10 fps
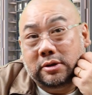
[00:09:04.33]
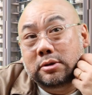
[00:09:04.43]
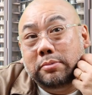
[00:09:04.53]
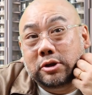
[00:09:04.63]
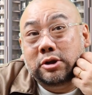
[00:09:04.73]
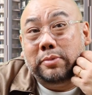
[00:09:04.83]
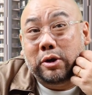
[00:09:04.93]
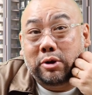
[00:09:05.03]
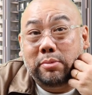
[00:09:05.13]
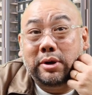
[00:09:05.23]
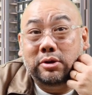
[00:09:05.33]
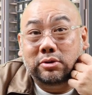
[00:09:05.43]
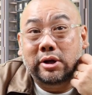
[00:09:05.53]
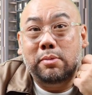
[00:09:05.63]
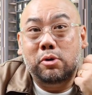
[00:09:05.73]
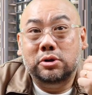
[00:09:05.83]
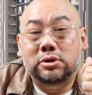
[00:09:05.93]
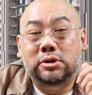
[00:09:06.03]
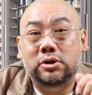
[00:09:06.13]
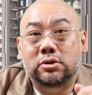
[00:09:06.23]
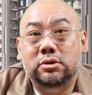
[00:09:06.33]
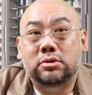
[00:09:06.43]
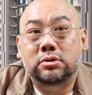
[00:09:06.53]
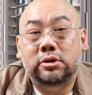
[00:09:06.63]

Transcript: just imagine if my grandmother has to take MRT stations.